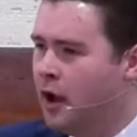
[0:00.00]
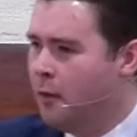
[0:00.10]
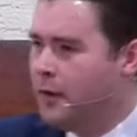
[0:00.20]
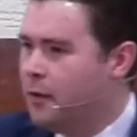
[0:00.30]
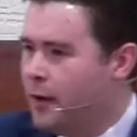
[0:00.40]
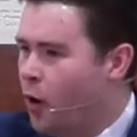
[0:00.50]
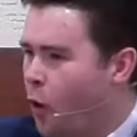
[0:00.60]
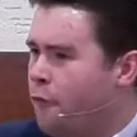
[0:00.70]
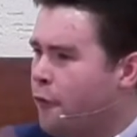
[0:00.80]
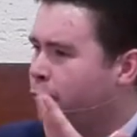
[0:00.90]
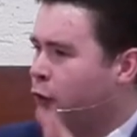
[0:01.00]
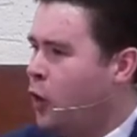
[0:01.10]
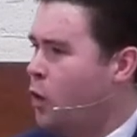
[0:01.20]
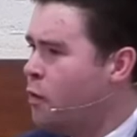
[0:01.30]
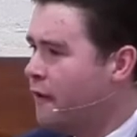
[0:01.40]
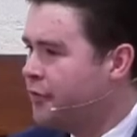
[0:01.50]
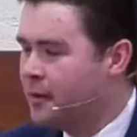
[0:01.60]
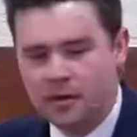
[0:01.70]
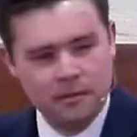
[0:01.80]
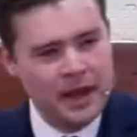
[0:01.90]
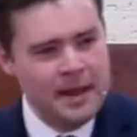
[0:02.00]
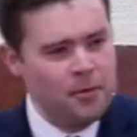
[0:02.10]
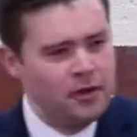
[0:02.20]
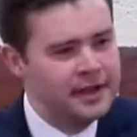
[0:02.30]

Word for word: we, we overflow with them and people